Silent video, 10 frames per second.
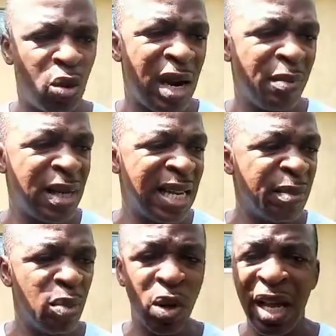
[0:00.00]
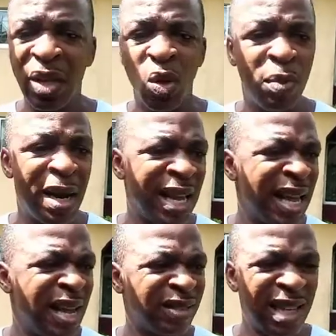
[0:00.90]
could have been an Igbo girl, Yoruba girl,
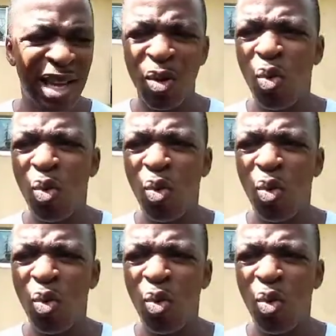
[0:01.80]
Hausa girl,